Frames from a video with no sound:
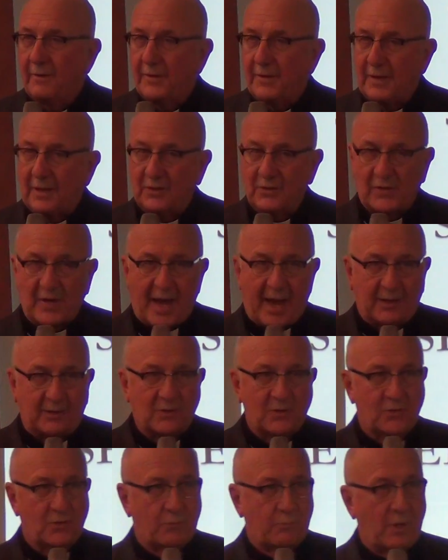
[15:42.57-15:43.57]
the
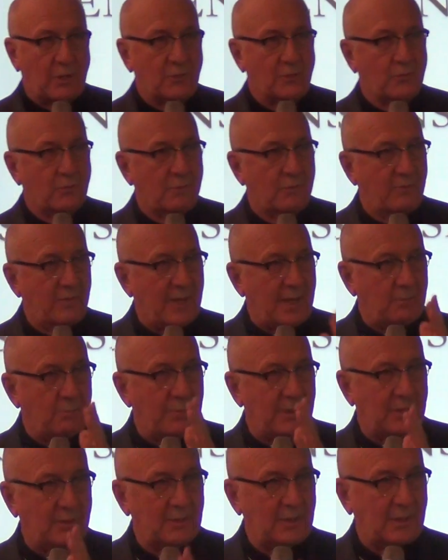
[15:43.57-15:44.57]
exact structure of that
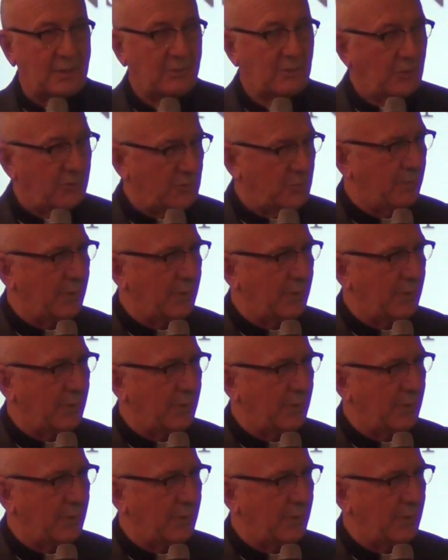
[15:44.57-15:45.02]
building, those